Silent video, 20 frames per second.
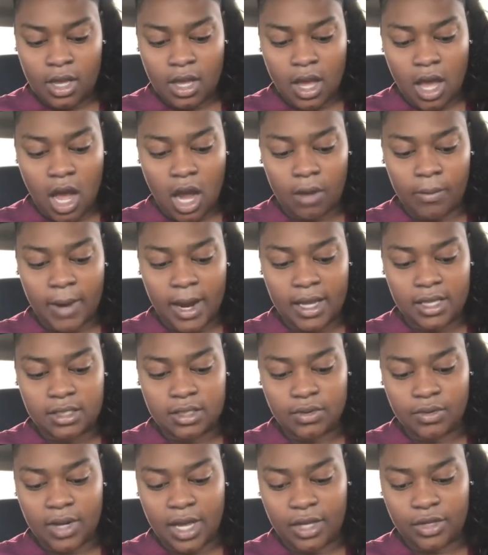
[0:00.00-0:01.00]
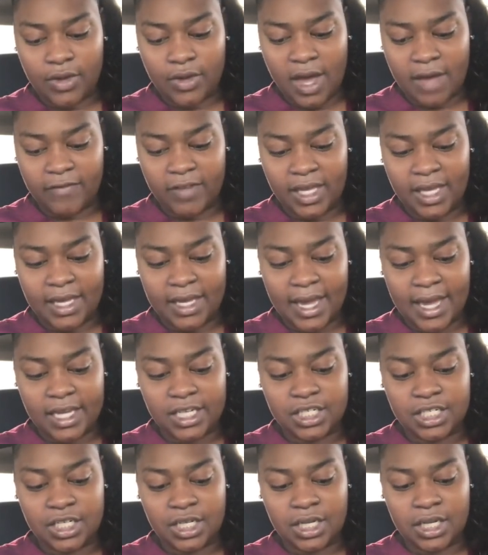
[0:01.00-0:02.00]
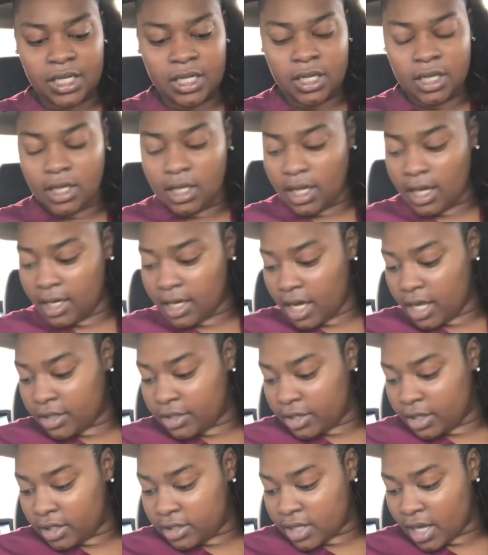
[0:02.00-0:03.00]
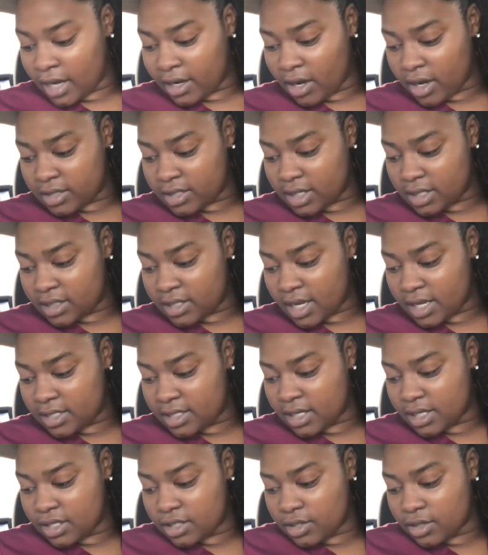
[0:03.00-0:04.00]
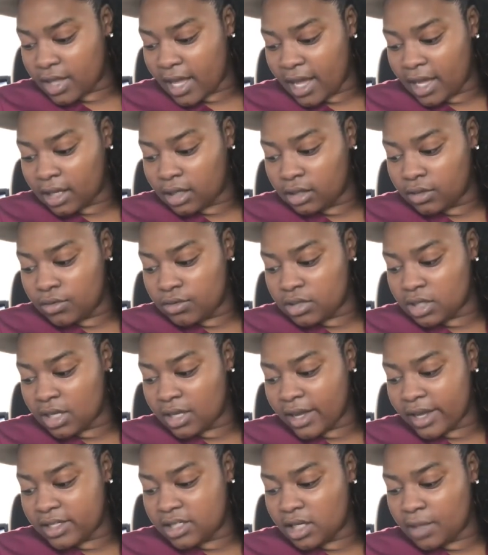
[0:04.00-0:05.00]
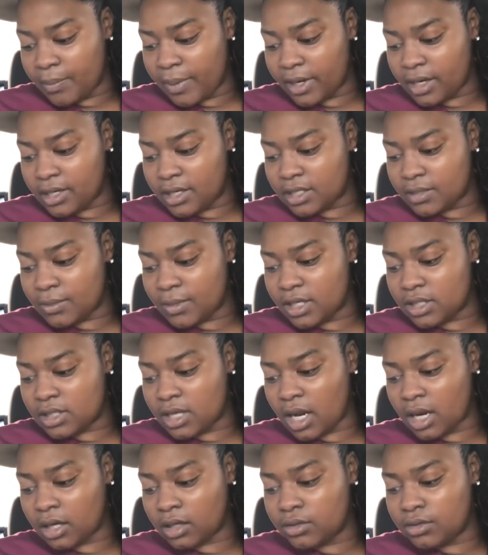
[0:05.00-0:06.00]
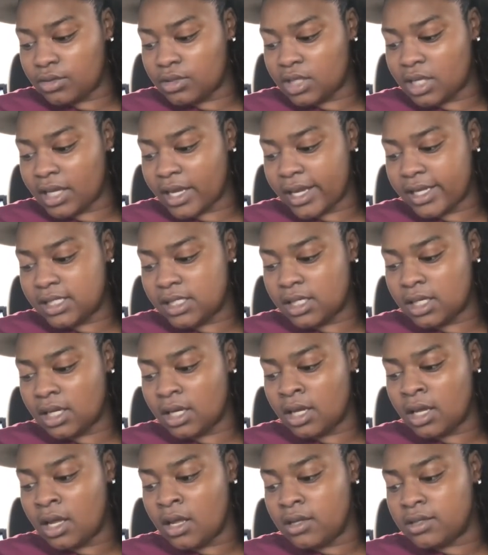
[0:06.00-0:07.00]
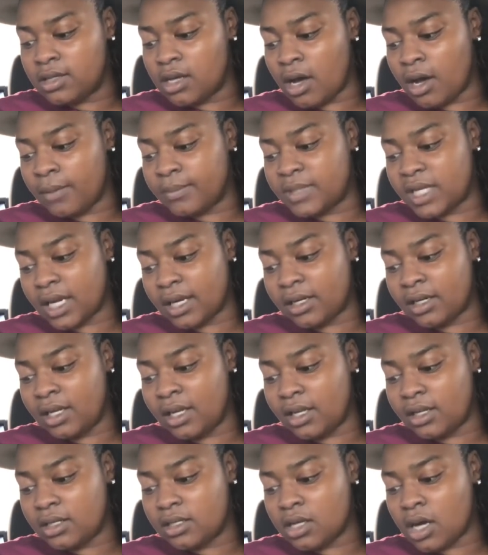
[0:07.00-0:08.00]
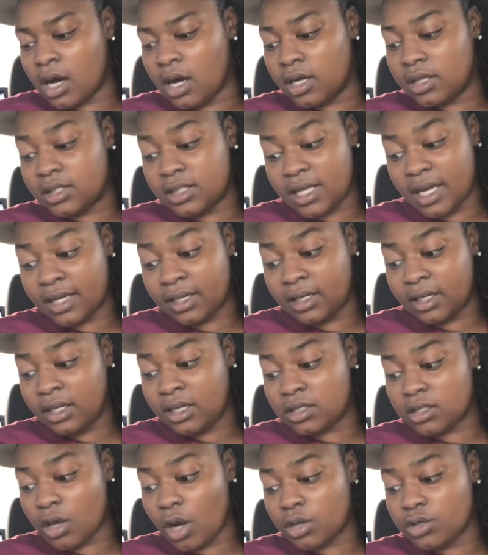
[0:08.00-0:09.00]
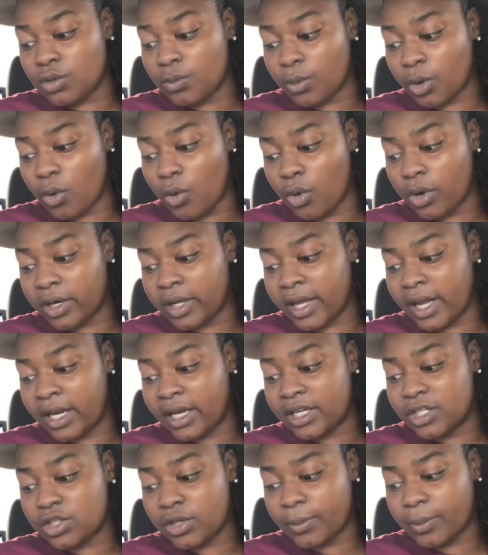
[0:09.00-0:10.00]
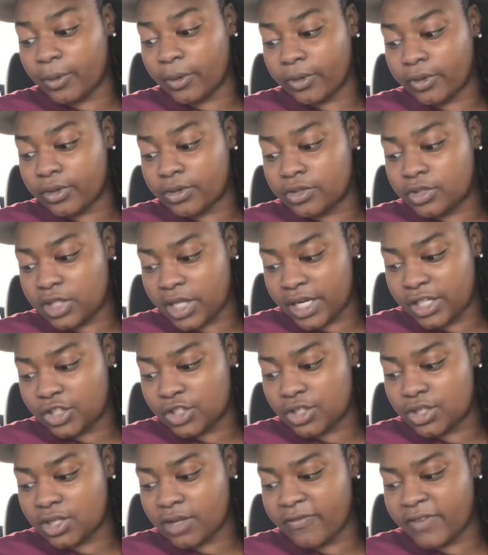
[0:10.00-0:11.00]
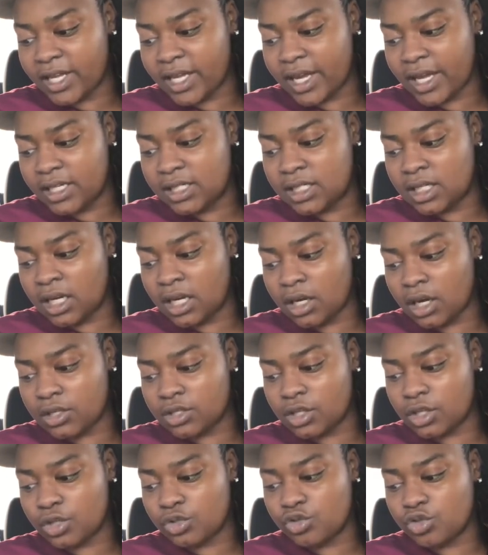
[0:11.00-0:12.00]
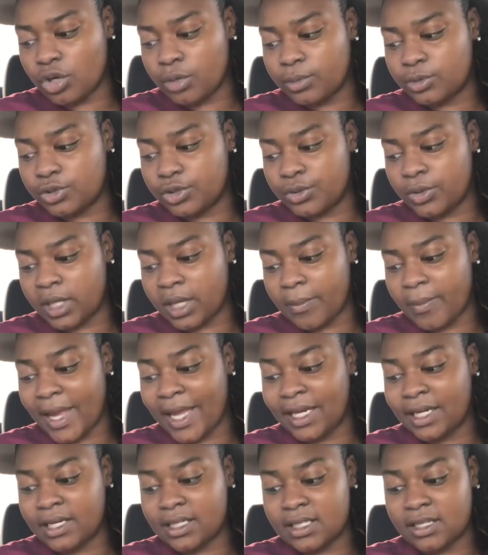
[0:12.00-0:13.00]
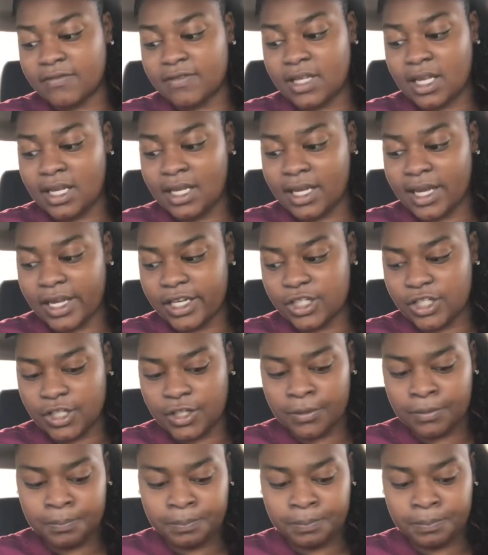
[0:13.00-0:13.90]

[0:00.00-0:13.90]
all right so now you have ekg and other diagnostic tests so that includes ekg placements that includes ekg um, techni- uh, techniques, also recording and interpretations of EKG, and also the troubleshooting and maintenance of EKG